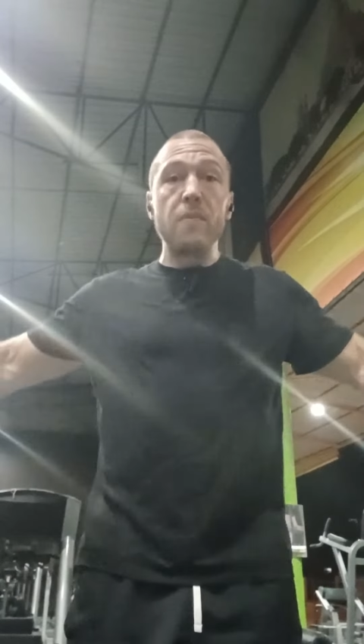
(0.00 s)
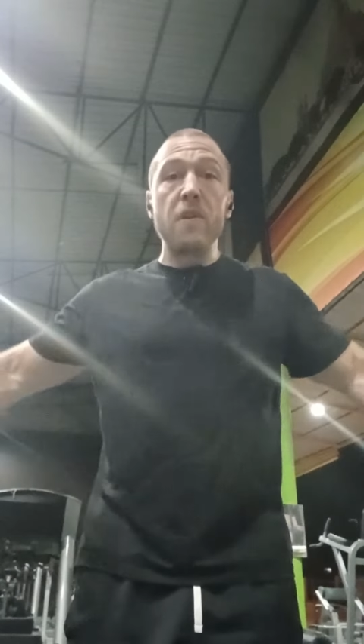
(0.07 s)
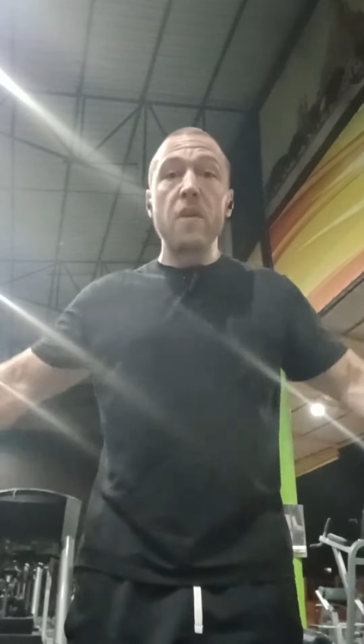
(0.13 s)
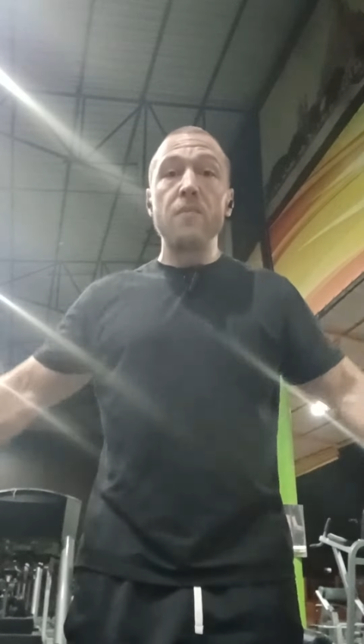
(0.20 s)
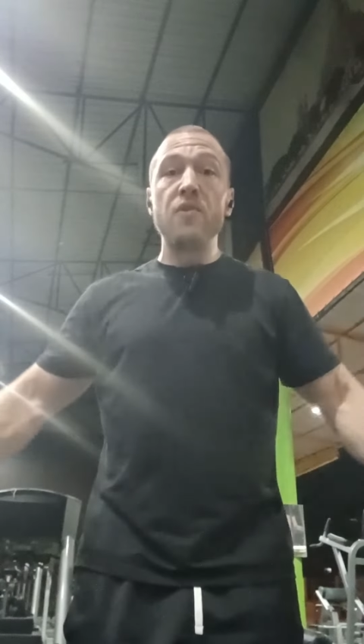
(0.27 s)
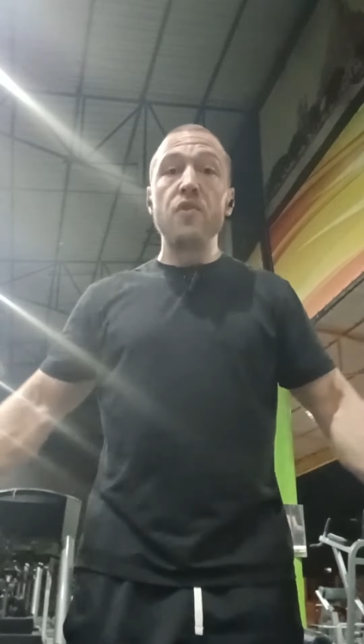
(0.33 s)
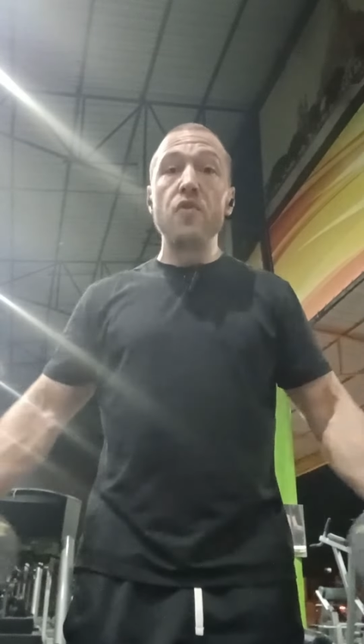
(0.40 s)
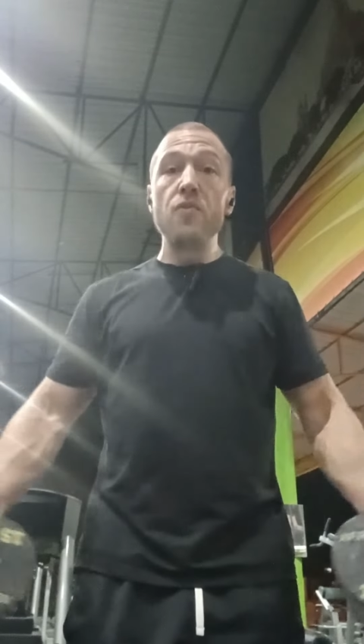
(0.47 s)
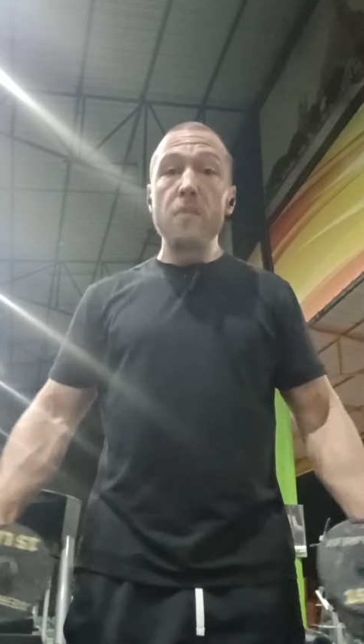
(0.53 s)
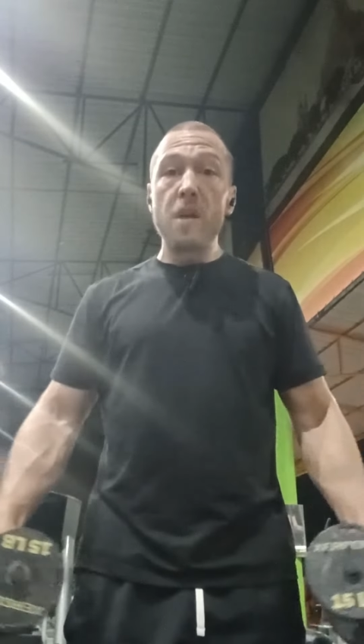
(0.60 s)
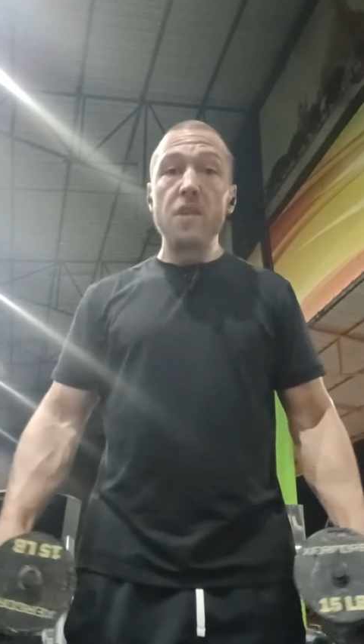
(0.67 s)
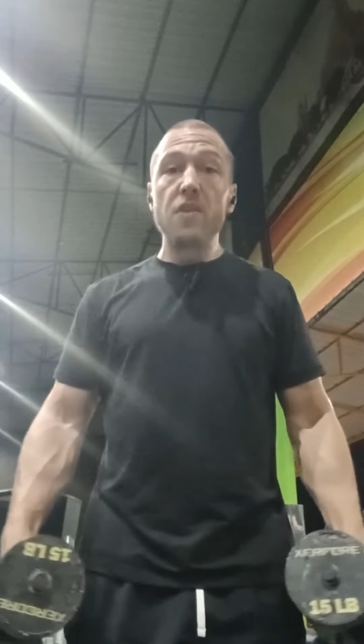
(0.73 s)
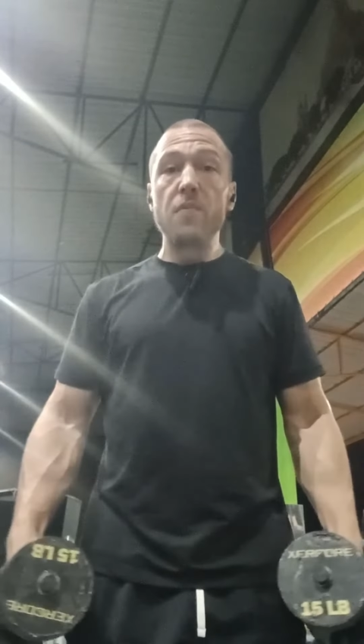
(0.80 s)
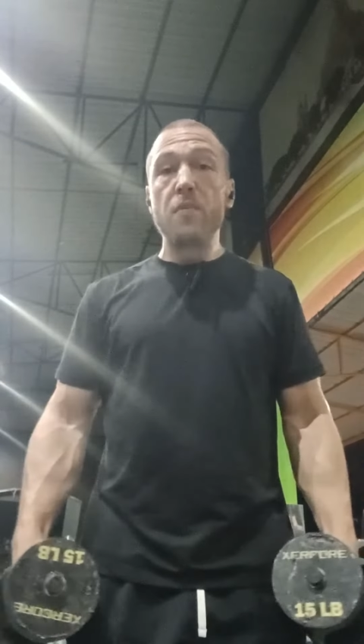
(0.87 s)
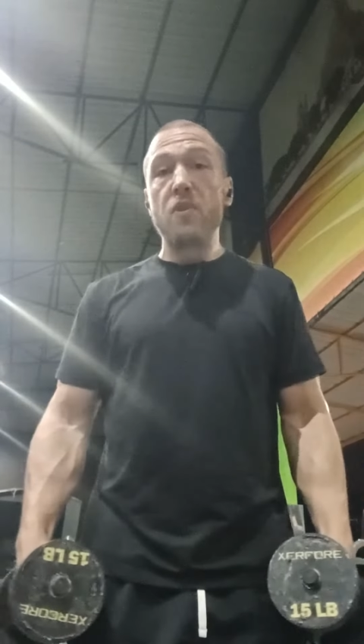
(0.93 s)
becomes too
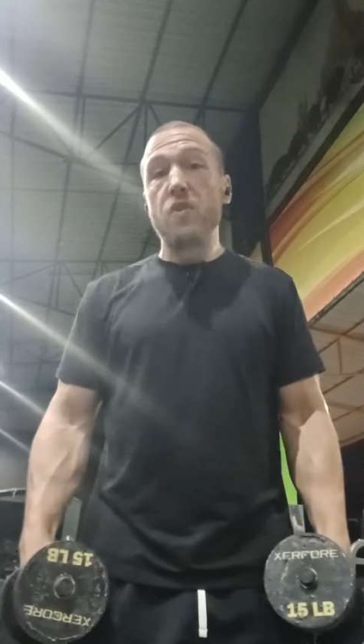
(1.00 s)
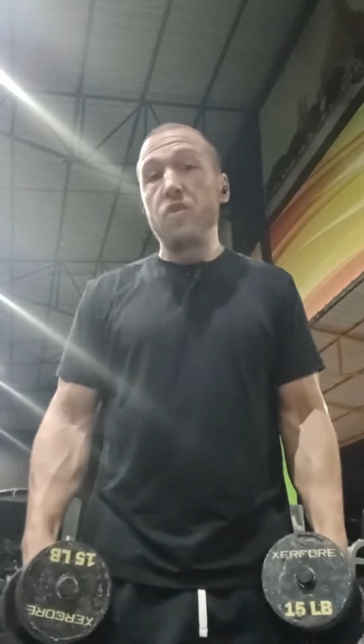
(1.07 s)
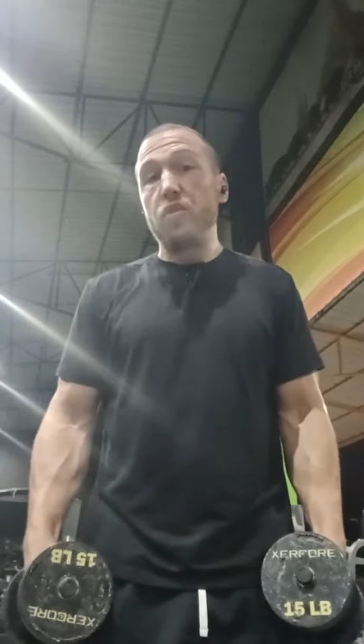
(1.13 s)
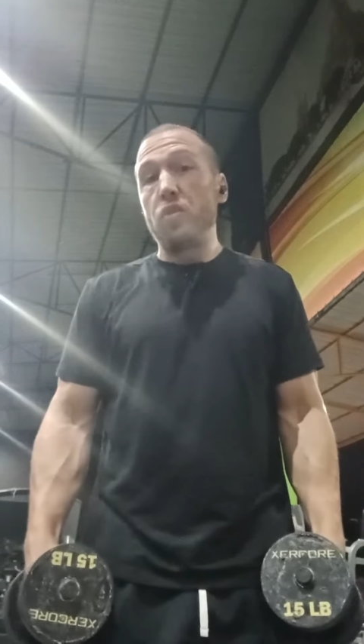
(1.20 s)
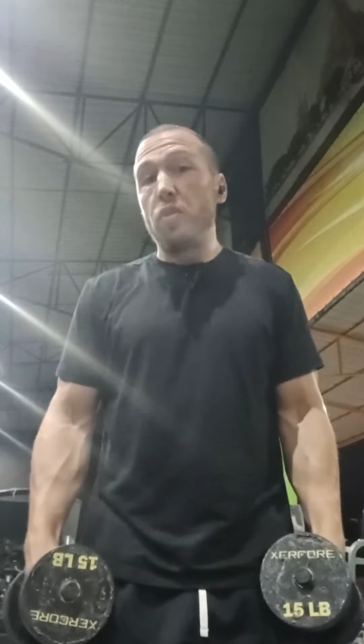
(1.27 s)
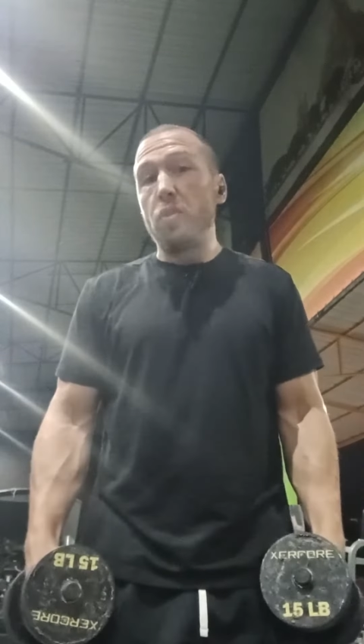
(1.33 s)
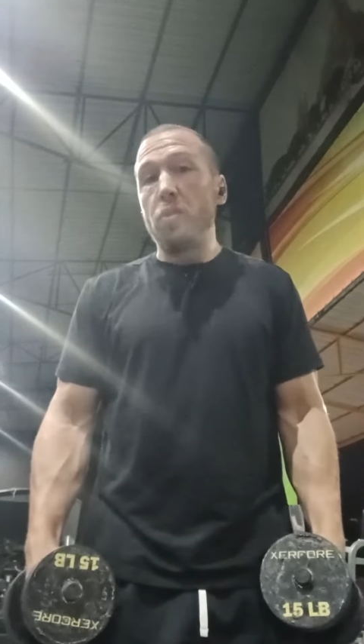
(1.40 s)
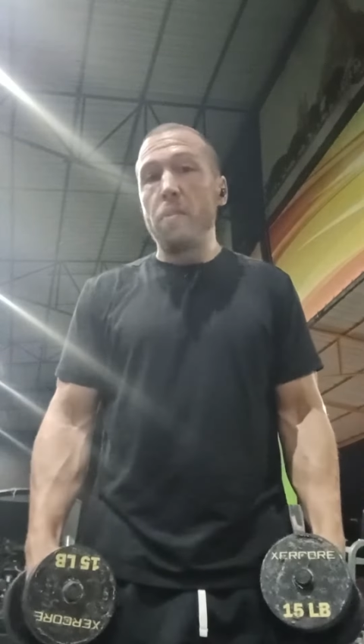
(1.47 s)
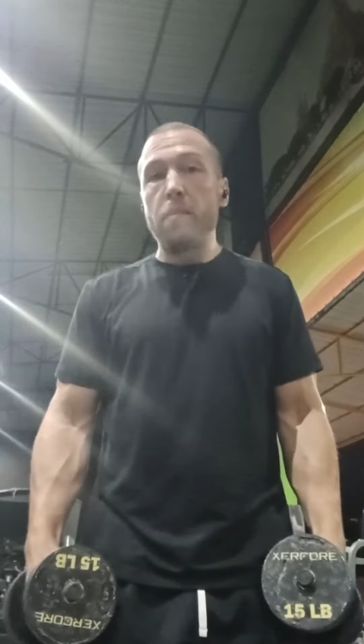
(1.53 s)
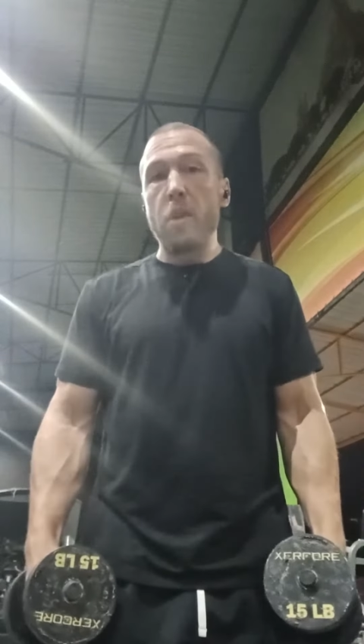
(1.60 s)
much because you're